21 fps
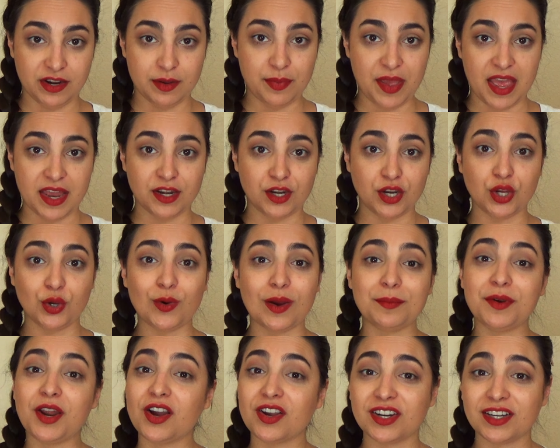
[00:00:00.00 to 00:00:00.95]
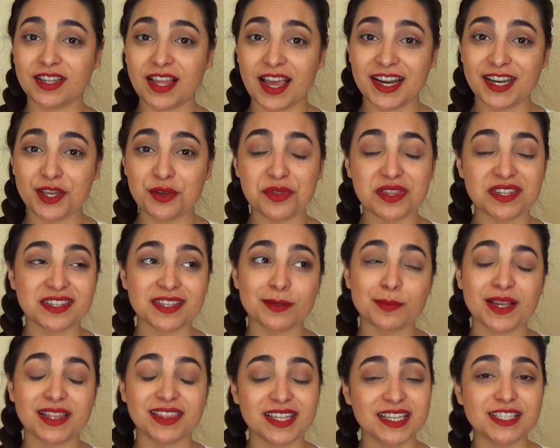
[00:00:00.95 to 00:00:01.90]
Penn, who, I'm not gonna lie to you, this is
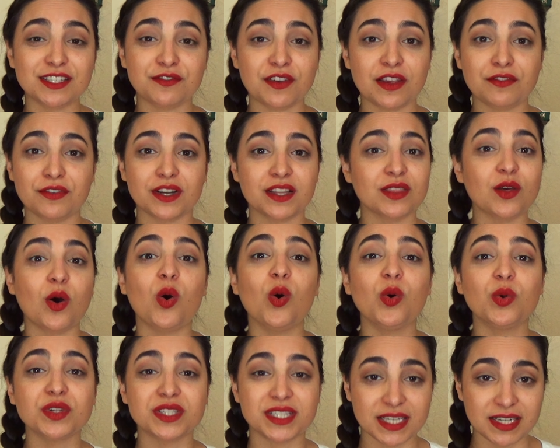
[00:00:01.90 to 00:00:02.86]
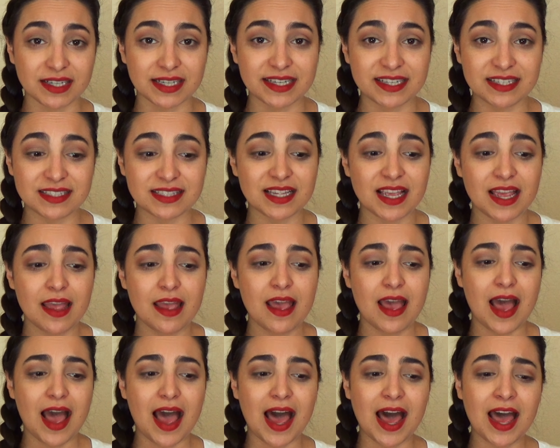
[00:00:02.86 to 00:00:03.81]
my least favorite in the whole series.
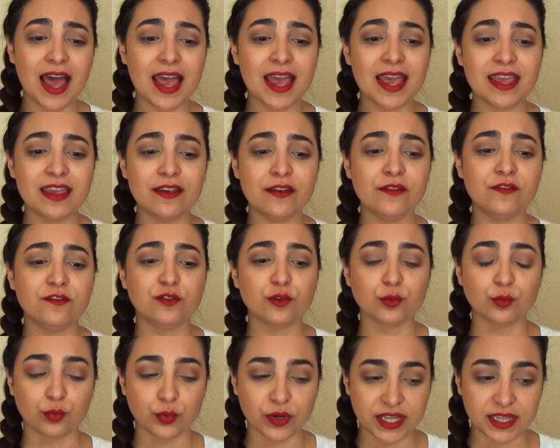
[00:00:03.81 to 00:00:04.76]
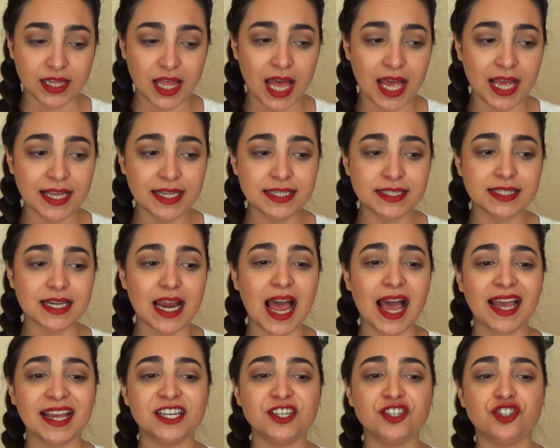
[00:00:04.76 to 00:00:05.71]
I've realized
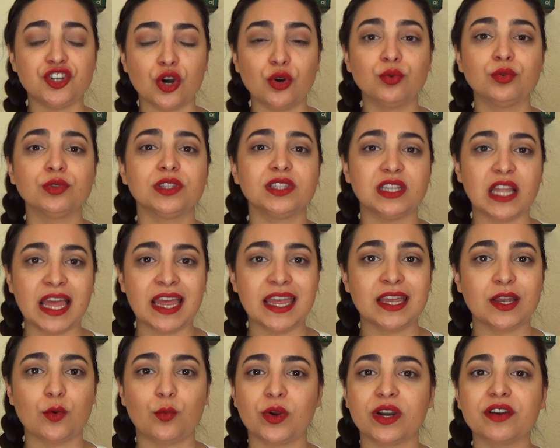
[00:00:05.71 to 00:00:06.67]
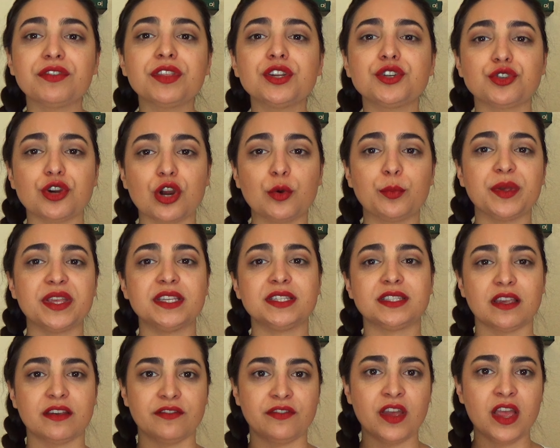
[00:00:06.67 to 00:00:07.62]
I don't like, whatever the trope is
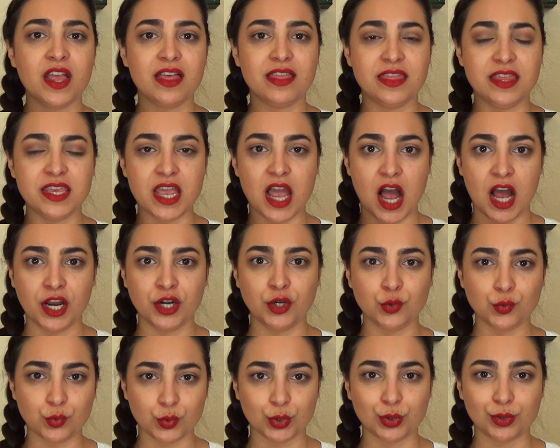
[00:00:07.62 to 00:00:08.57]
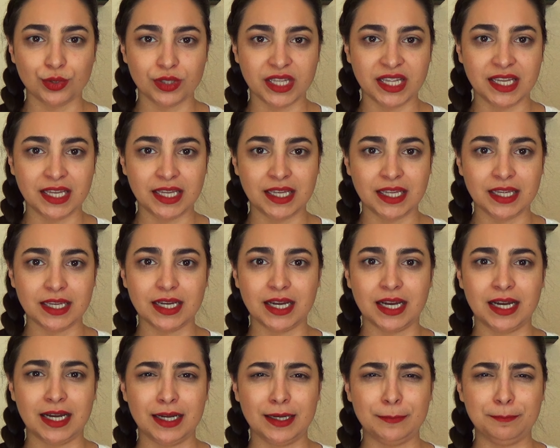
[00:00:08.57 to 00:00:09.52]
of the unruly
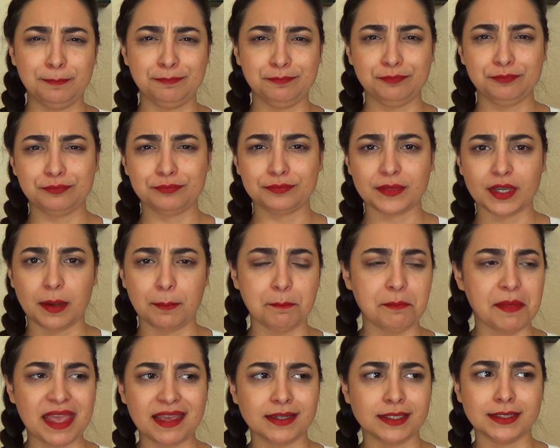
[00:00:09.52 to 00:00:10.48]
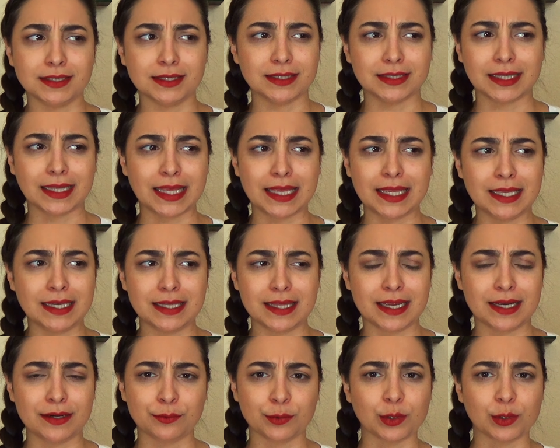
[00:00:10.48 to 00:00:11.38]
male lead, the